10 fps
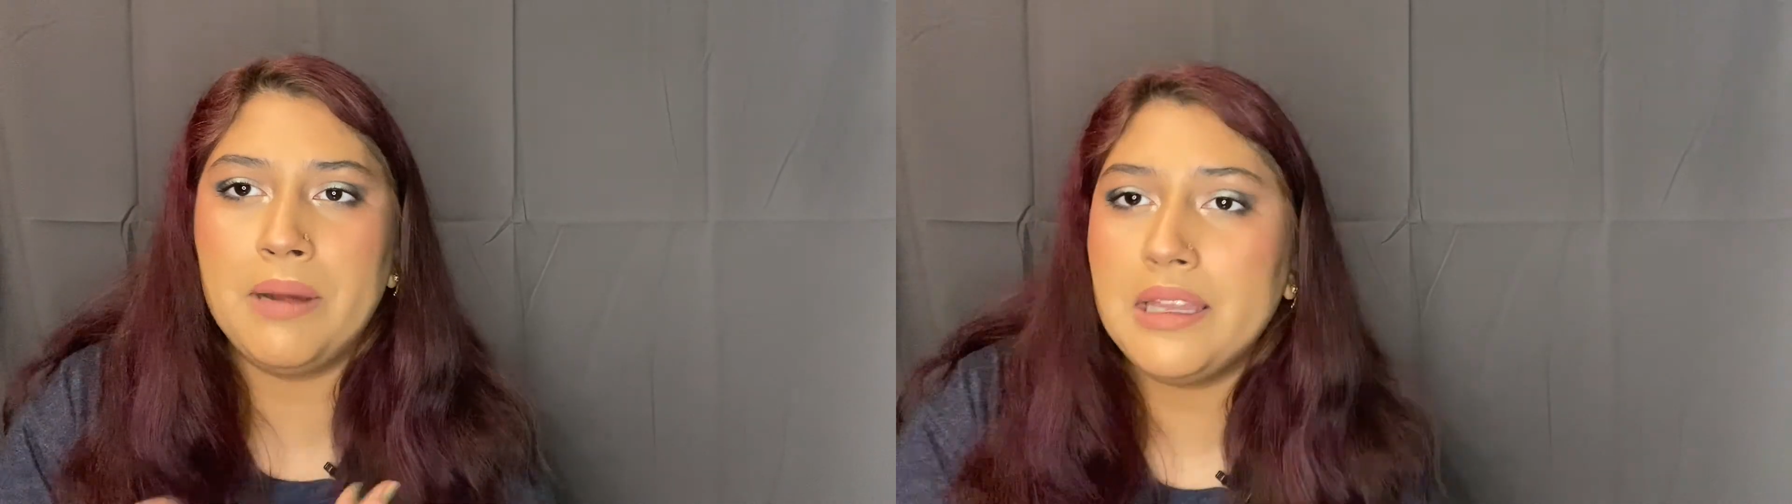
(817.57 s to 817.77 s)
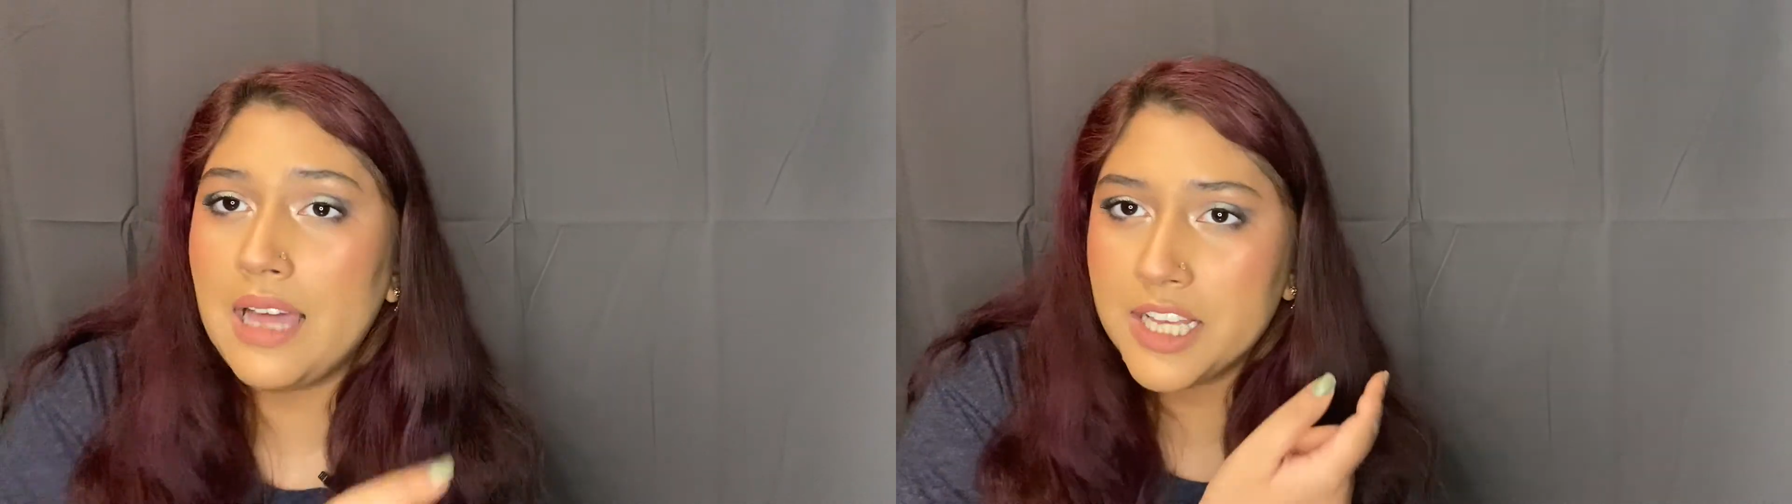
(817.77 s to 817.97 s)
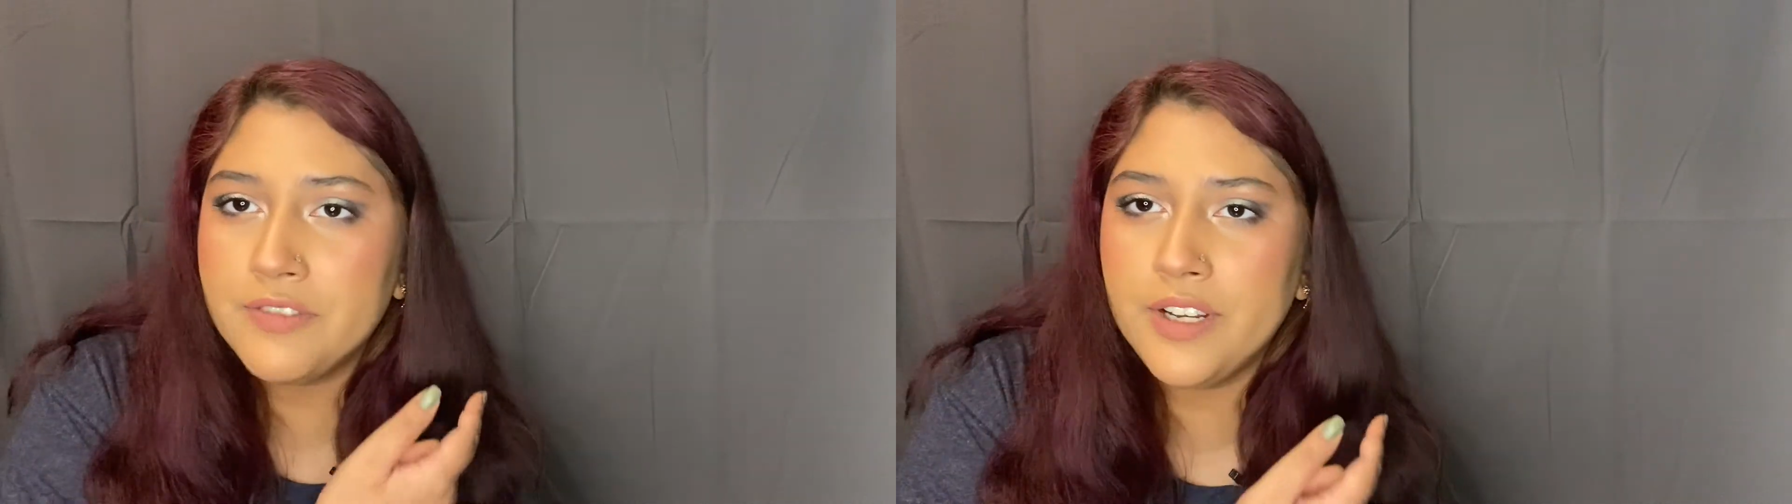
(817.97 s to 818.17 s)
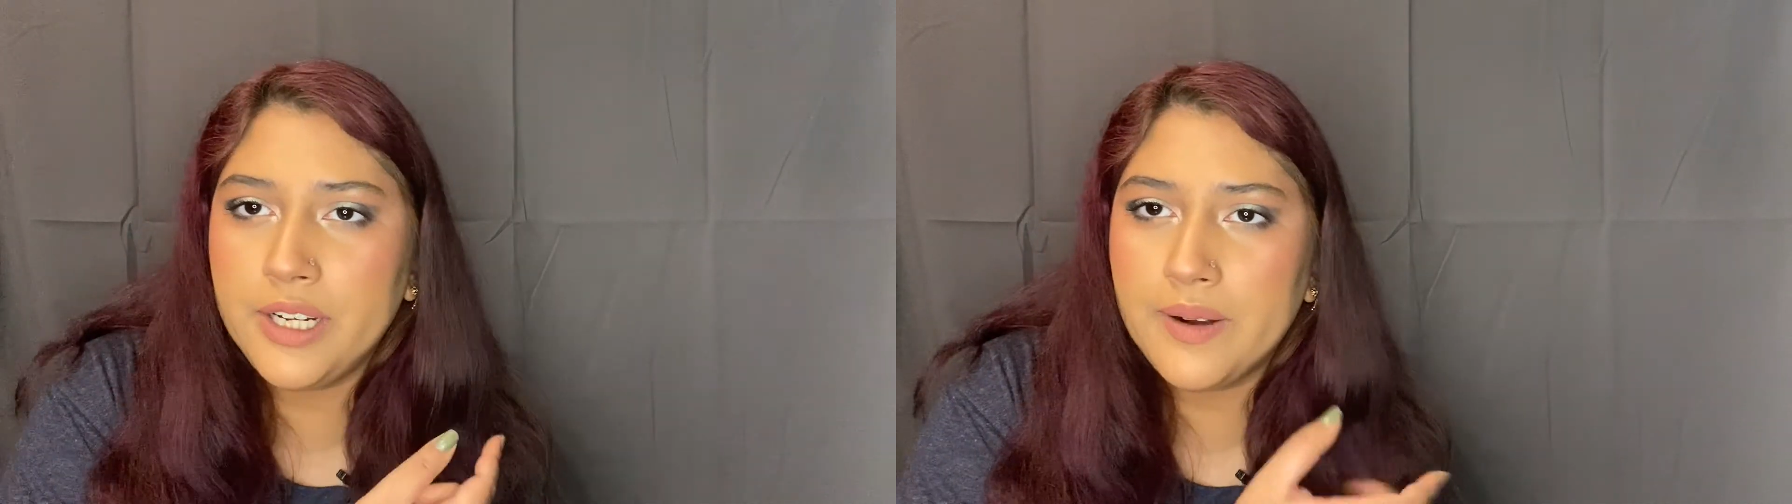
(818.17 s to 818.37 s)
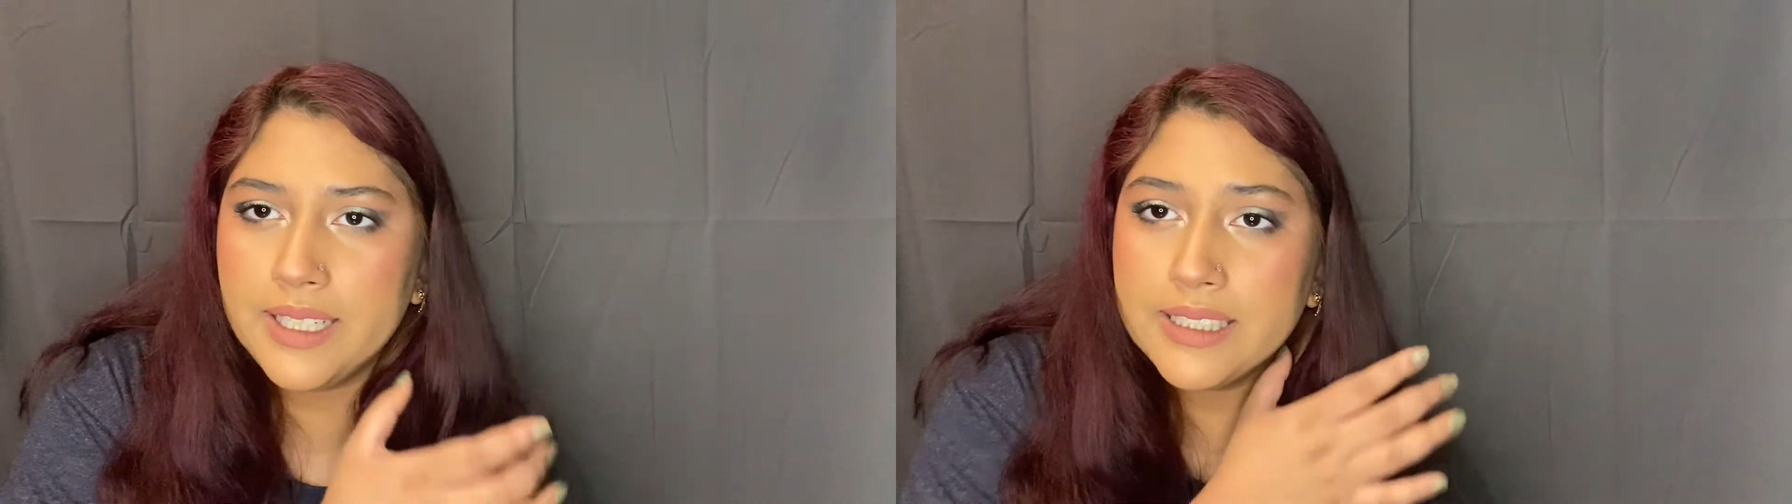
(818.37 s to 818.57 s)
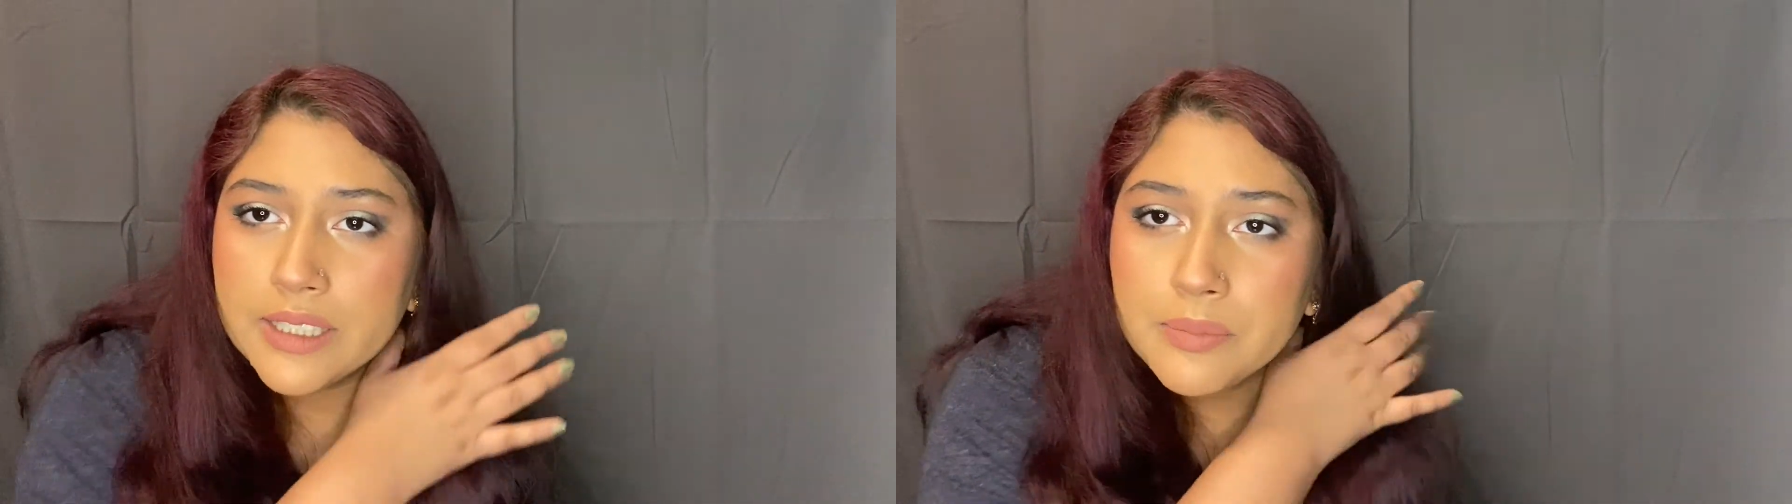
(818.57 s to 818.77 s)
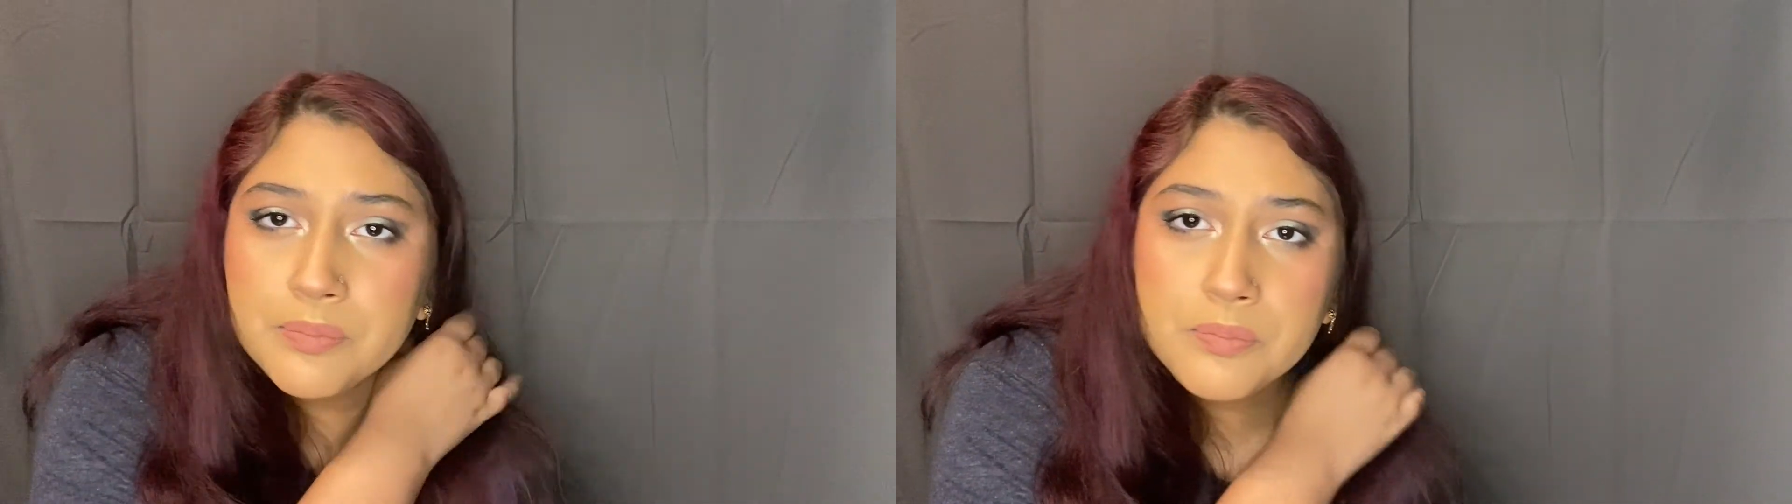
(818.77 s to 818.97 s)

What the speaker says: my last video I did.